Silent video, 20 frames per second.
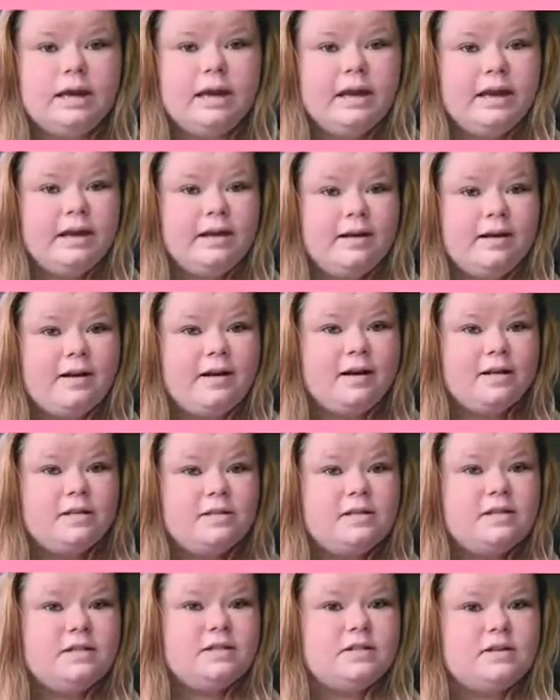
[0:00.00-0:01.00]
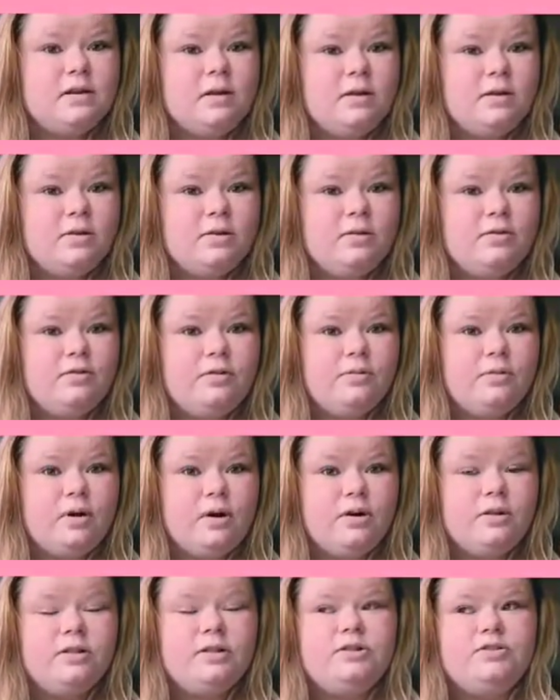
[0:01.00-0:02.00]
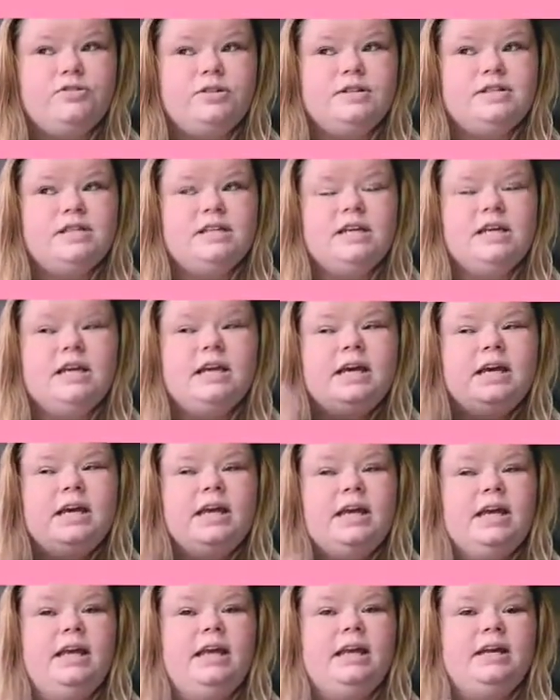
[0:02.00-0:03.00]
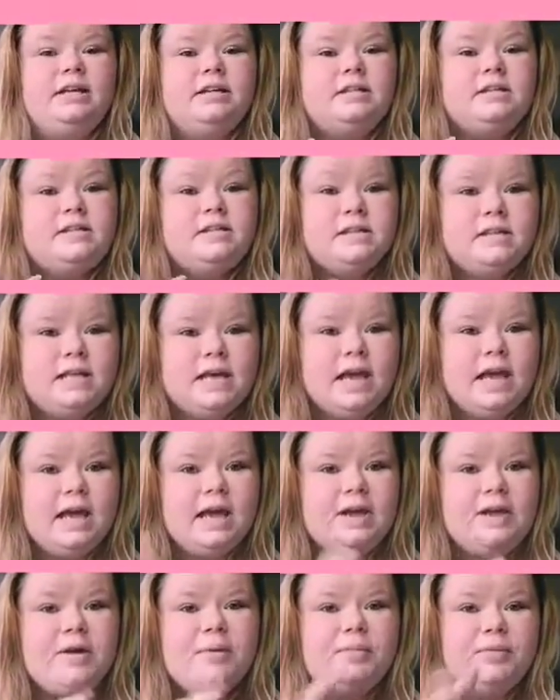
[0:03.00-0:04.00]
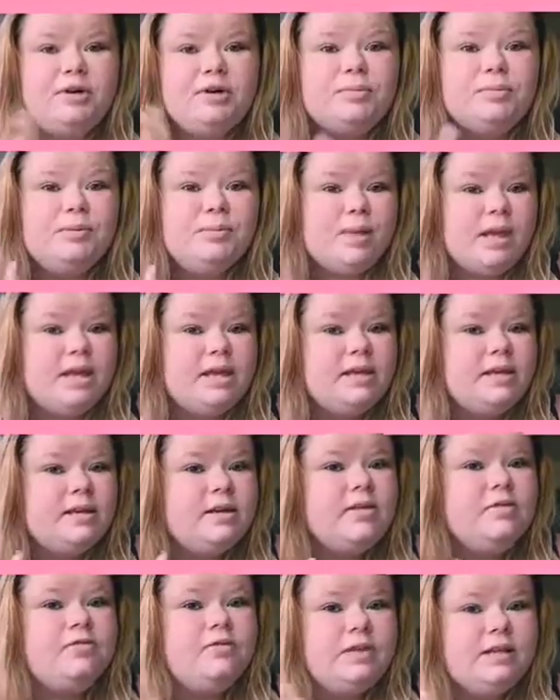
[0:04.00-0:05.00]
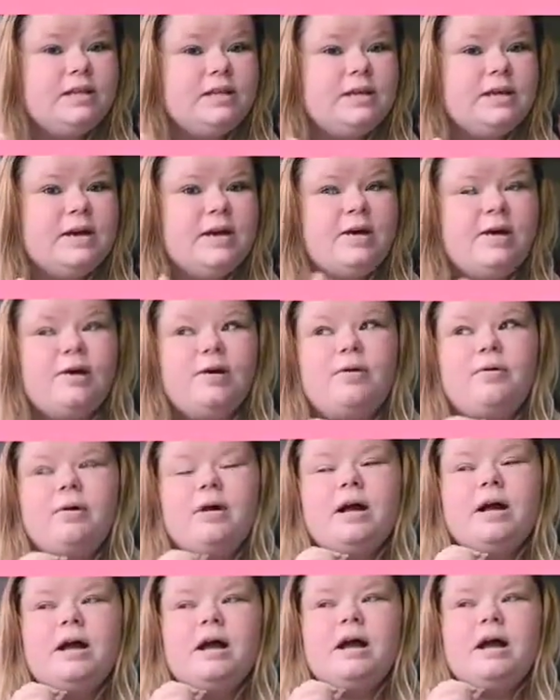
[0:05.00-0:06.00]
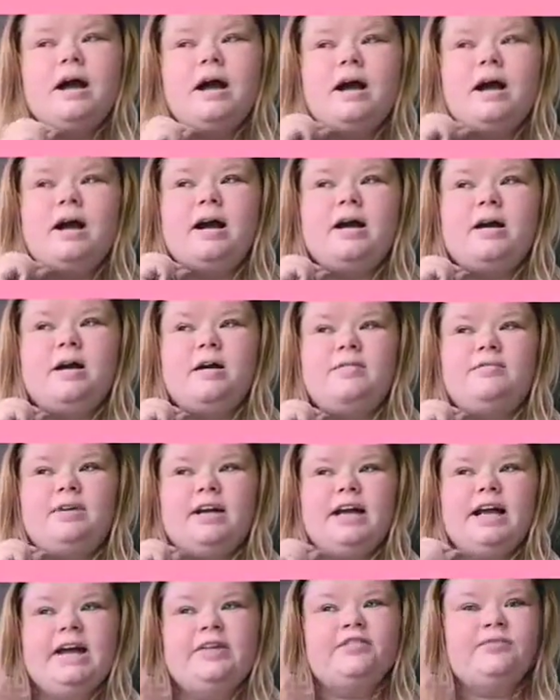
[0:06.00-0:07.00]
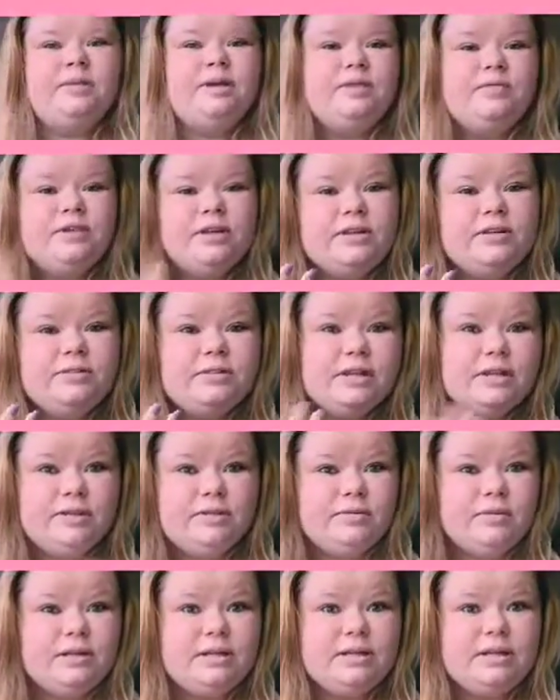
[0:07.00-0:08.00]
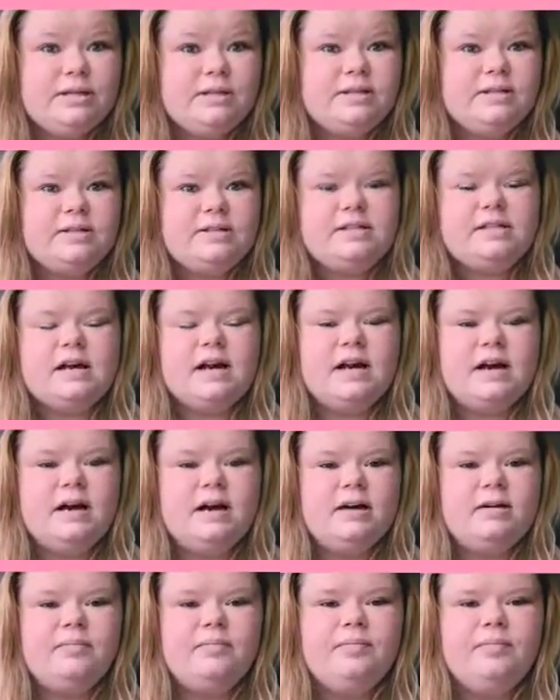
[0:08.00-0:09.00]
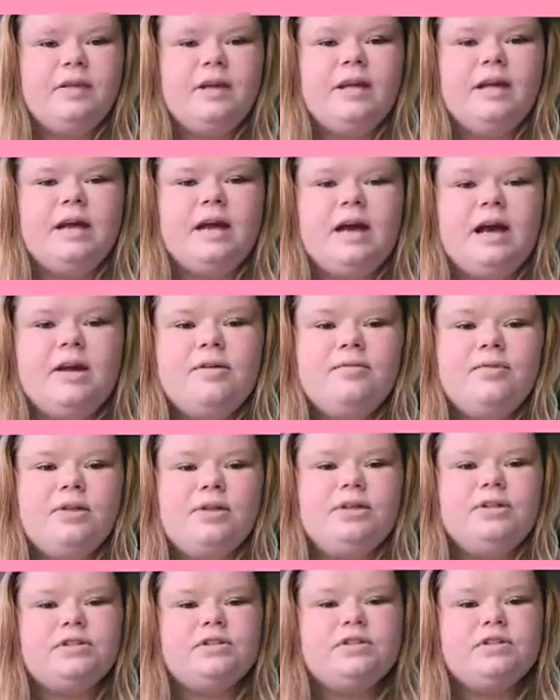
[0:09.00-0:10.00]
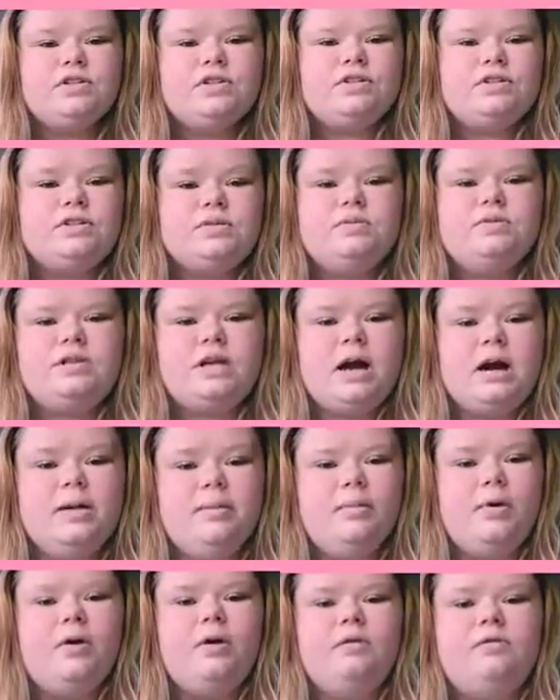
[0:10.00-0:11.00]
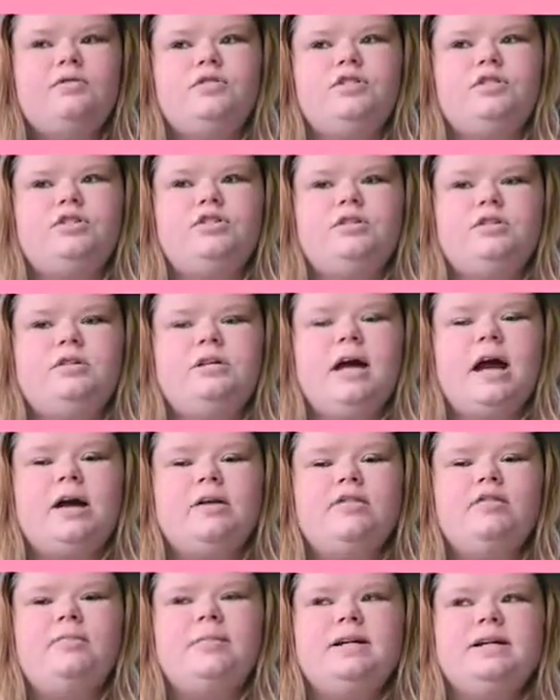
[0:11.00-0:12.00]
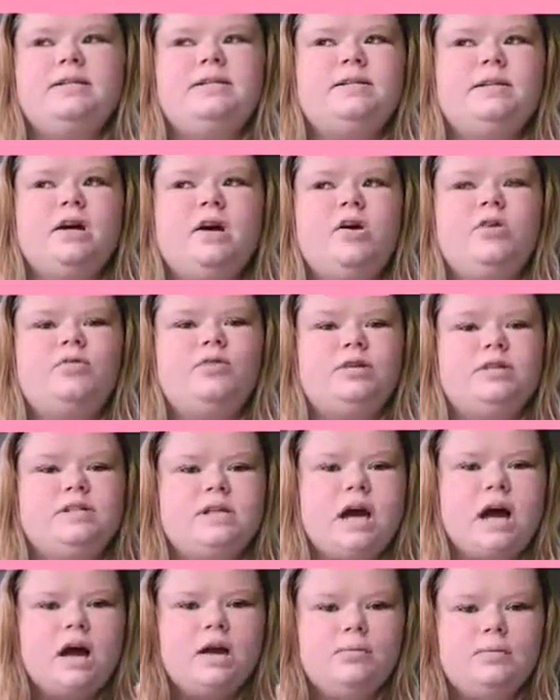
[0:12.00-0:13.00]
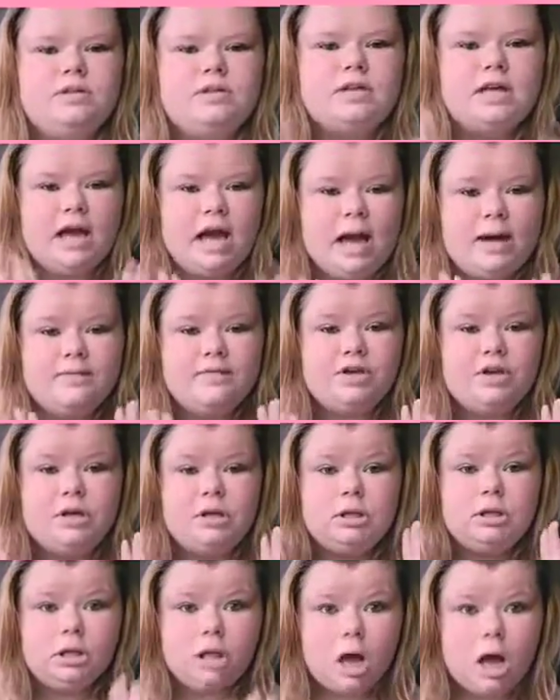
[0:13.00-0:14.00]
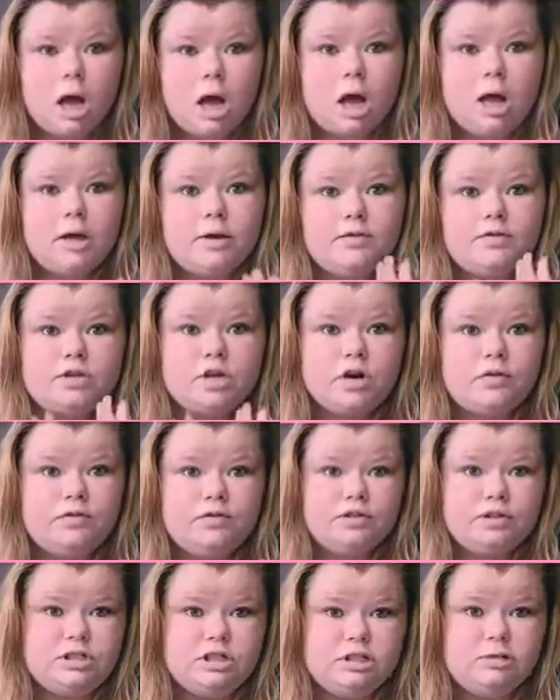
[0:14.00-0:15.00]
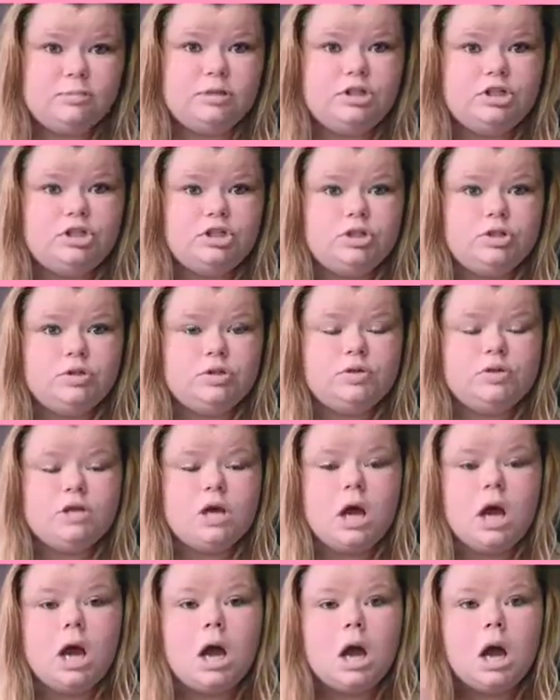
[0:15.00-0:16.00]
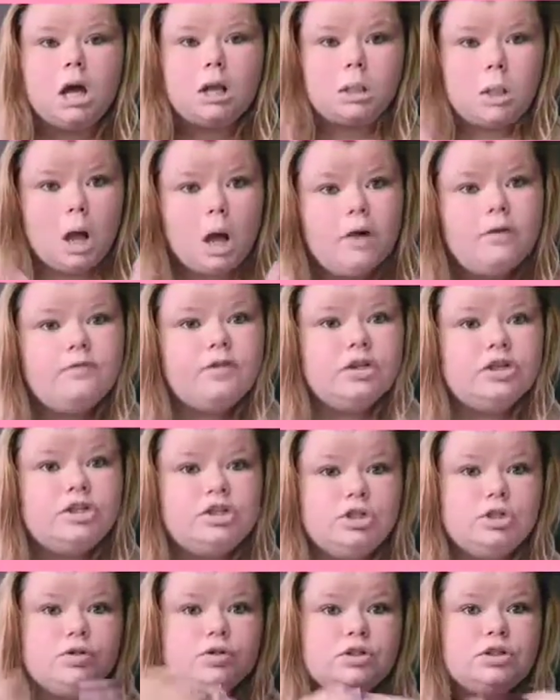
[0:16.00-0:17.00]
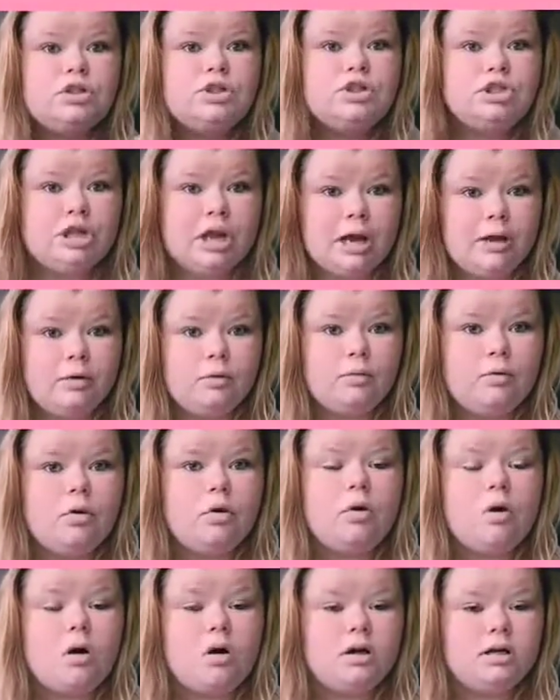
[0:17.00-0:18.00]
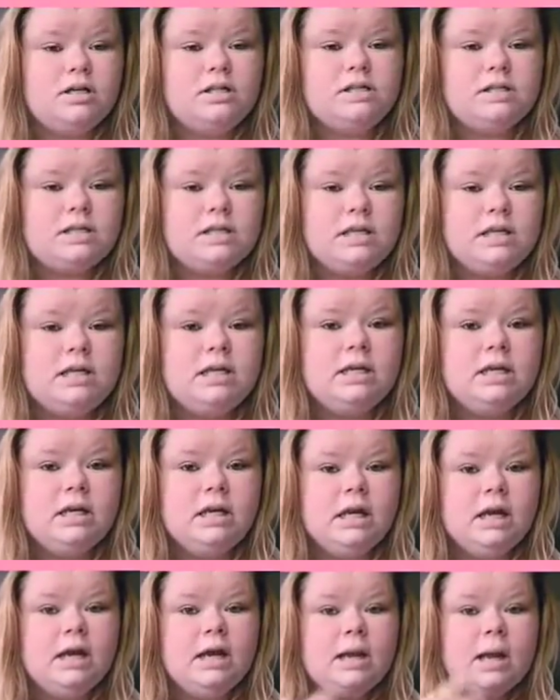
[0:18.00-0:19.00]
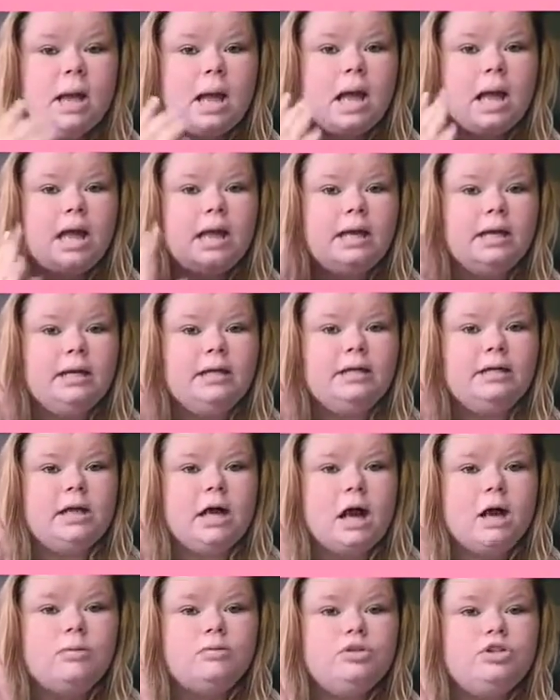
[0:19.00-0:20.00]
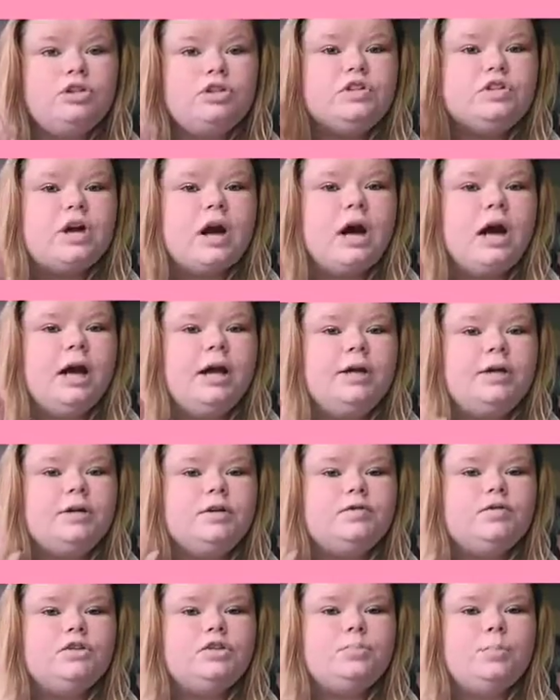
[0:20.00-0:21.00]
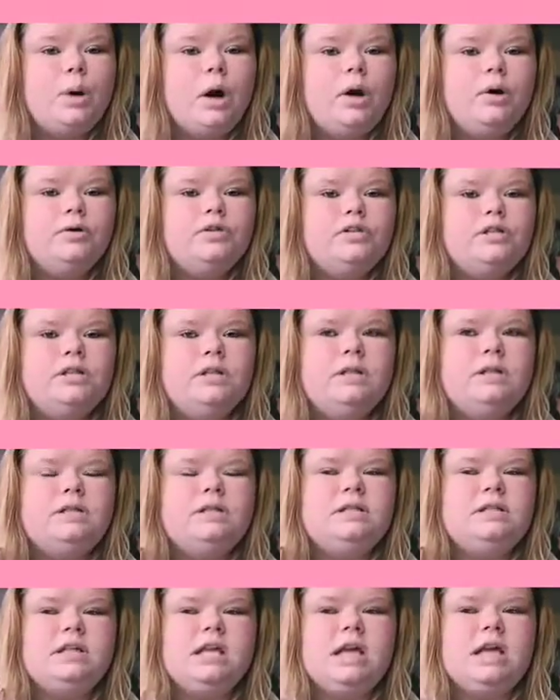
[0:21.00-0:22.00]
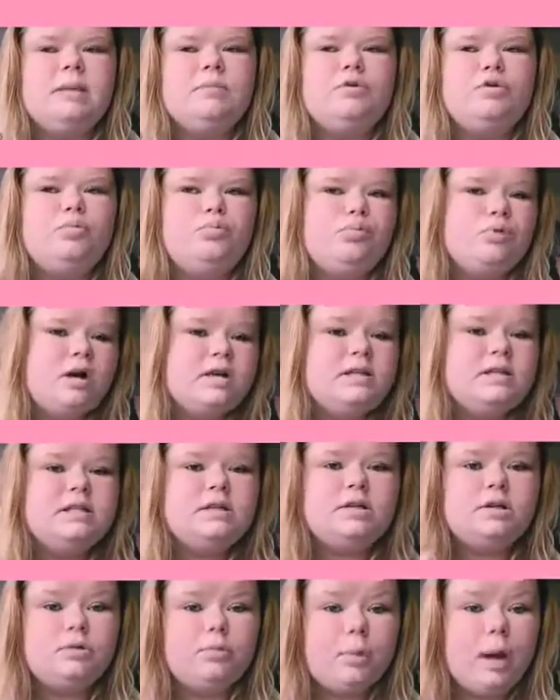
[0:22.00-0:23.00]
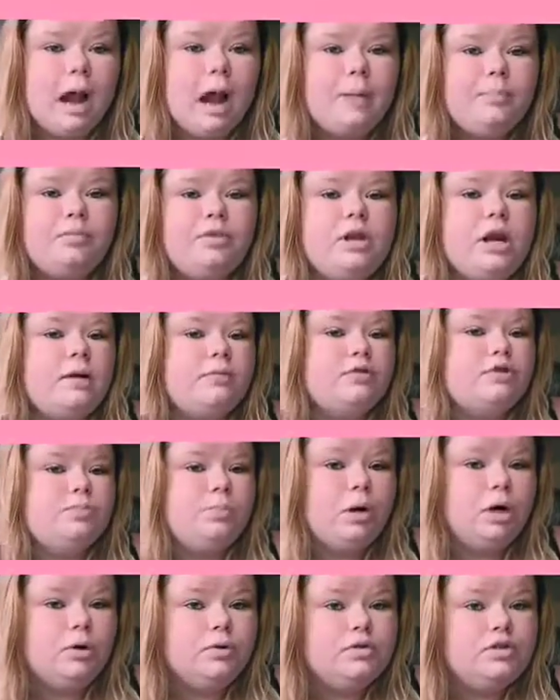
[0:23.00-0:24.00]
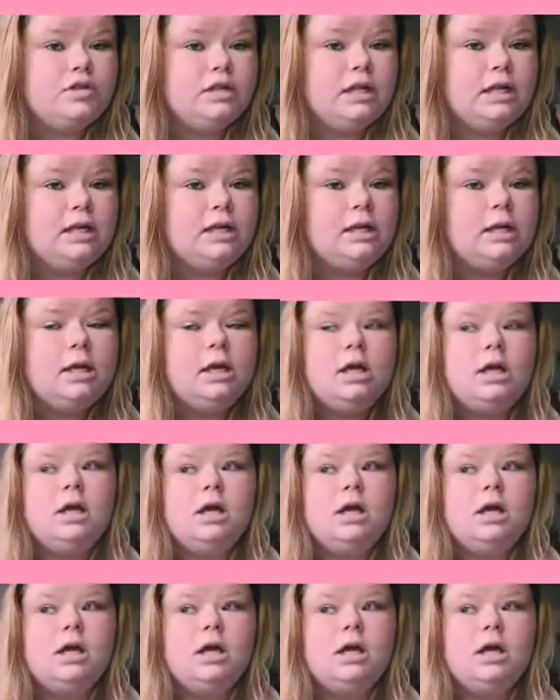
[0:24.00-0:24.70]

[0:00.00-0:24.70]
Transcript: Hey guys, it's Carla from Carla Drizzy, and today I'm going to be making a video. I haven't made a video in like 3 years. I really just took some time off just to gather myself because I was having a lot of self-esteem issues, a lot of issues in general, honestly, and I was just tired of just posting the same depressing crap that I was posting.